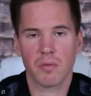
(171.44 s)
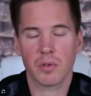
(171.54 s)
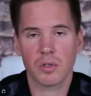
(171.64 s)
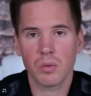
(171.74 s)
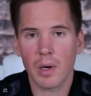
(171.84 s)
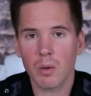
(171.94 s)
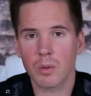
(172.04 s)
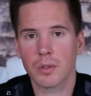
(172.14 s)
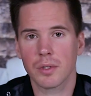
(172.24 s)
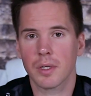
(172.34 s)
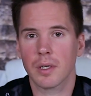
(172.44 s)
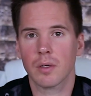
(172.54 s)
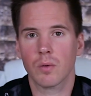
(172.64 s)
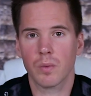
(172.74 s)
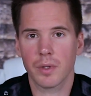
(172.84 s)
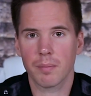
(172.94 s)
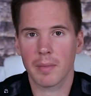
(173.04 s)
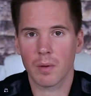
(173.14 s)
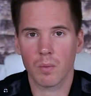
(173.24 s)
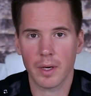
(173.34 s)
over 2 hours there with
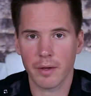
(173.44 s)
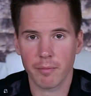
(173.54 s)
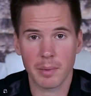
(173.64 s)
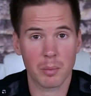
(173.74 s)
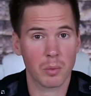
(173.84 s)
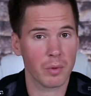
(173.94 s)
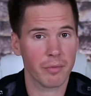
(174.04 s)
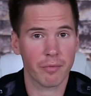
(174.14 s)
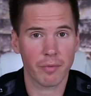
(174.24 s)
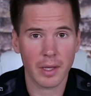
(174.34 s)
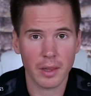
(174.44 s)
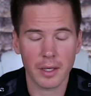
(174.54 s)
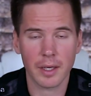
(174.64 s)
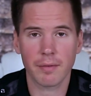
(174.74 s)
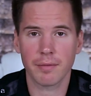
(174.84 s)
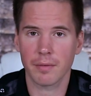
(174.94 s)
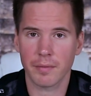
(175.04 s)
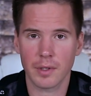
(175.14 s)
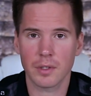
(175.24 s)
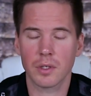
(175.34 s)
my wife. People were friendly, I felt
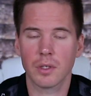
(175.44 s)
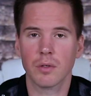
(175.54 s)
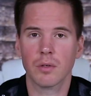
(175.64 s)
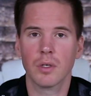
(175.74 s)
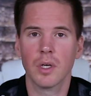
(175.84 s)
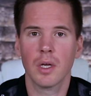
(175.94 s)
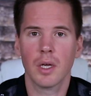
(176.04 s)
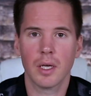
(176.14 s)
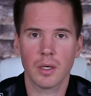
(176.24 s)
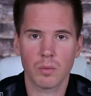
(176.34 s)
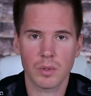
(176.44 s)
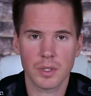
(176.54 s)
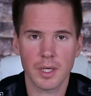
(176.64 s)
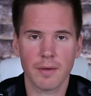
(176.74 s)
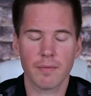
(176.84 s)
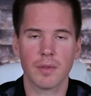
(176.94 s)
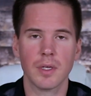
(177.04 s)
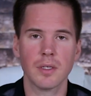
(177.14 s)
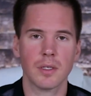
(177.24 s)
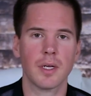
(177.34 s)
very secure, and it was safe.
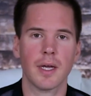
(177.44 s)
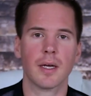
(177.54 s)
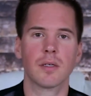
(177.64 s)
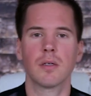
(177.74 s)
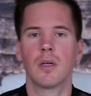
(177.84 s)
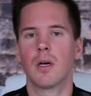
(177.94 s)
These attacks